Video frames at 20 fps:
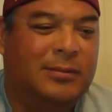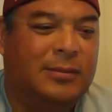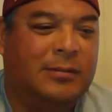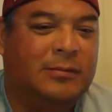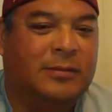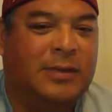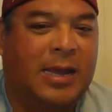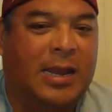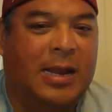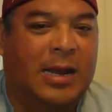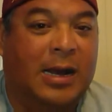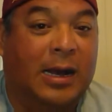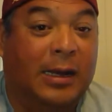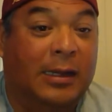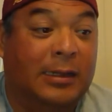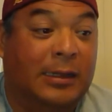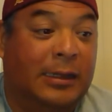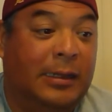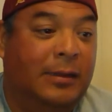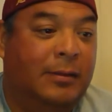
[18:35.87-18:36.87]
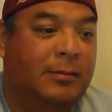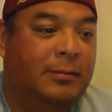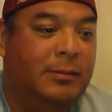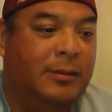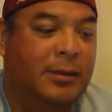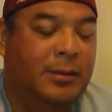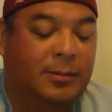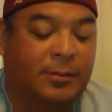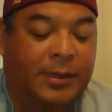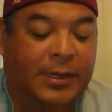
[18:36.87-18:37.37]
it's kind of ugly,
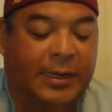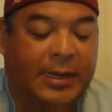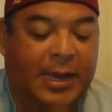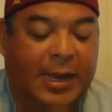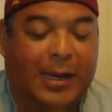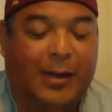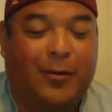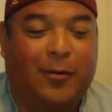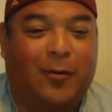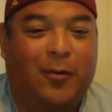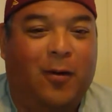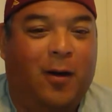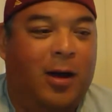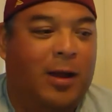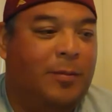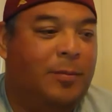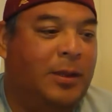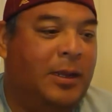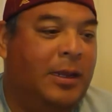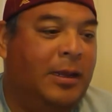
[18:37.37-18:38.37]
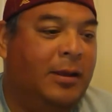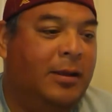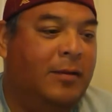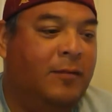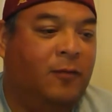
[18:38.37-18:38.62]
but it kind of grew on me.